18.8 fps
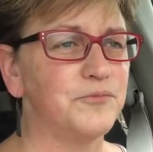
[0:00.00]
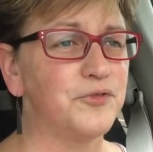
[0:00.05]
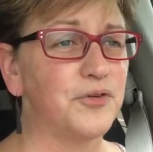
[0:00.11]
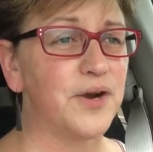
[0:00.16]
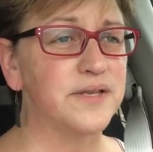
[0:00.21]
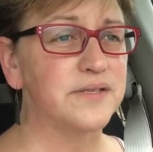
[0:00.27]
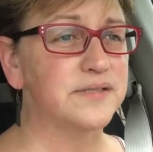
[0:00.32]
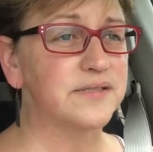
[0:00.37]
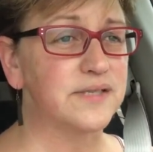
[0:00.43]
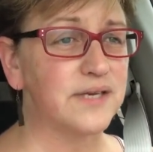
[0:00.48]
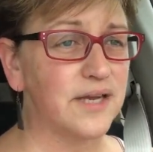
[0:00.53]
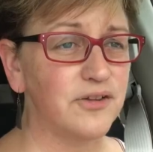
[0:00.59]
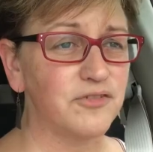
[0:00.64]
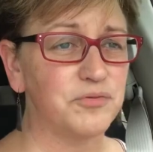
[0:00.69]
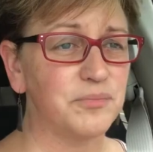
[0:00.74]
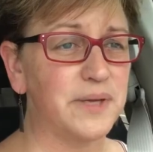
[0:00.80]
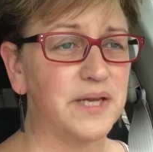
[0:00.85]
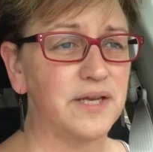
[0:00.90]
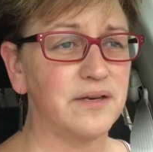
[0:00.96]
friends that I
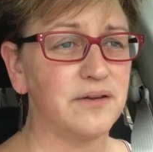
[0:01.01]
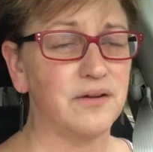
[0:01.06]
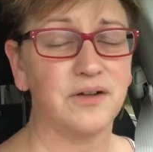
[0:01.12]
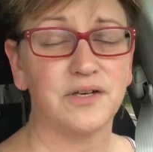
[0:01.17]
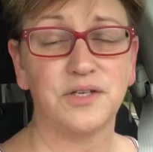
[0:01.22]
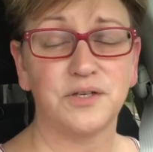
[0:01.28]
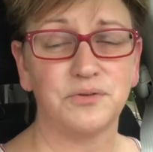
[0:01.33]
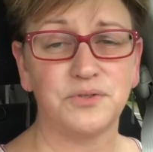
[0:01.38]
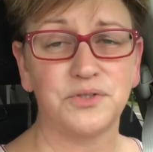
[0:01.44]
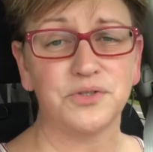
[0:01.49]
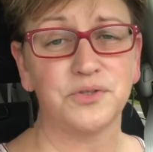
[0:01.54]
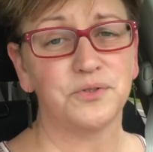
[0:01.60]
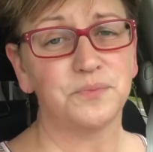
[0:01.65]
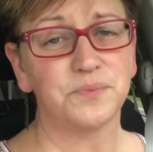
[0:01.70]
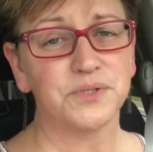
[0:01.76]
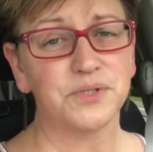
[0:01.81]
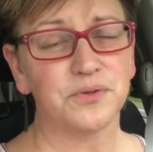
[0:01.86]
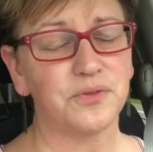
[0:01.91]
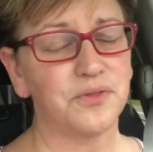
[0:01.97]
have made on
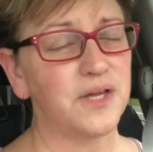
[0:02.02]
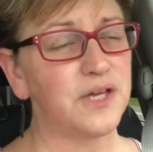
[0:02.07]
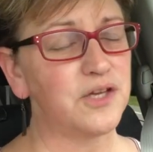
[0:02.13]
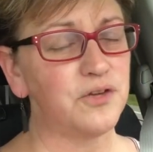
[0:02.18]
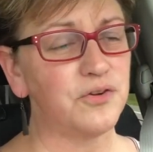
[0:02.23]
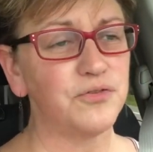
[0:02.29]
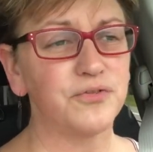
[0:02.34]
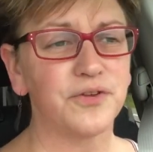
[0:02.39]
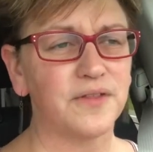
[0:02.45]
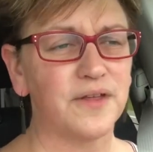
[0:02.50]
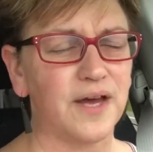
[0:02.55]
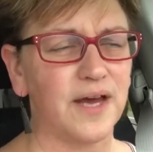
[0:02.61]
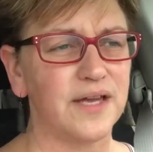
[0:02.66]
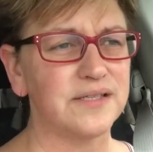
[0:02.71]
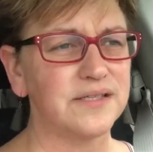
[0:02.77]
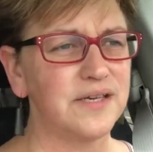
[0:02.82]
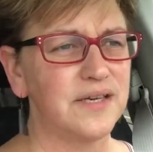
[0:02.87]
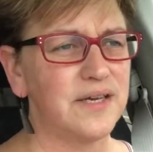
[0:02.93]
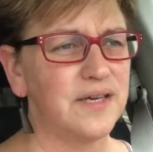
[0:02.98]
YouTube. So thank you for
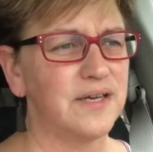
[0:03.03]
that.